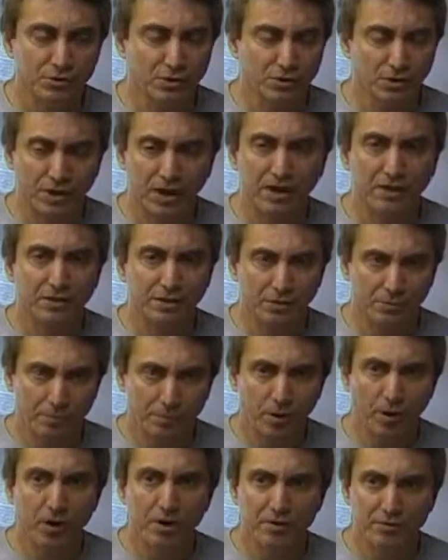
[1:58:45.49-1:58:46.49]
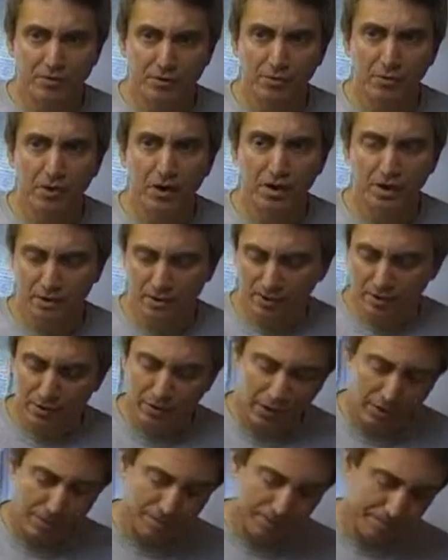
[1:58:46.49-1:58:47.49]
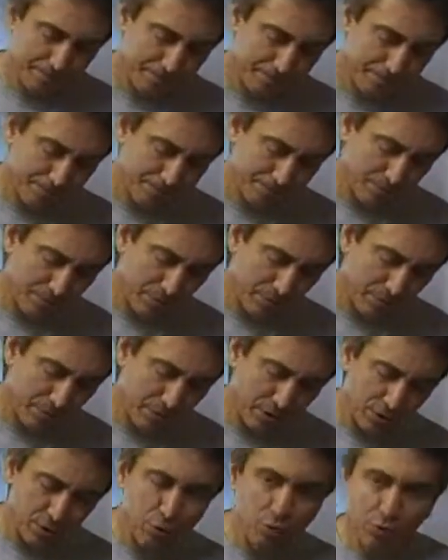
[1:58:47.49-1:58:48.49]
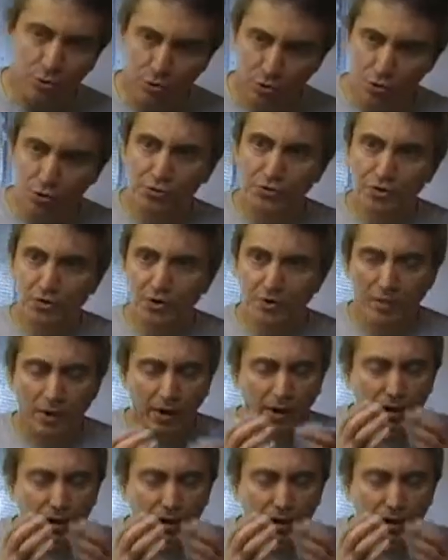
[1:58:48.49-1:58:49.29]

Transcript: So they they're part of Iraq. Okay. Yeah. Nor, northern